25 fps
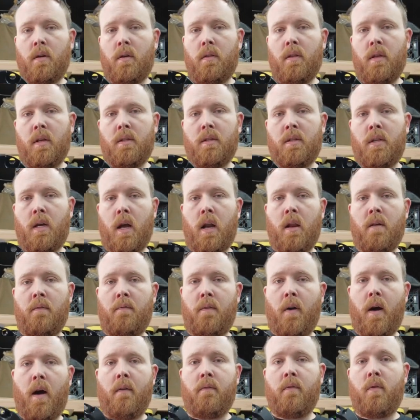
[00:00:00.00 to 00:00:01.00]
are the Z
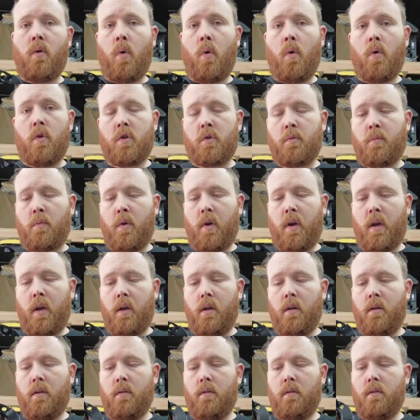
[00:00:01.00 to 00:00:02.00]
eighty-five coil
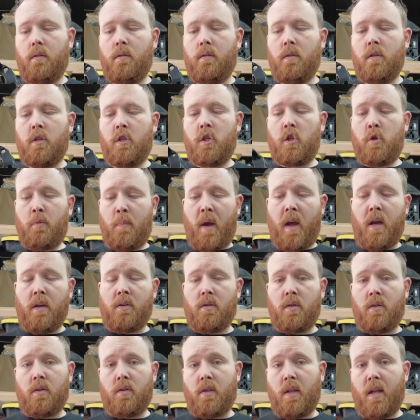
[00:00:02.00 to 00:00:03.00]
spring
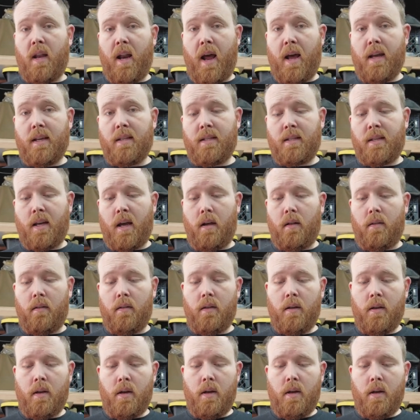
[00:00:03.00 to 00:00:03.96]
spacers that I sell.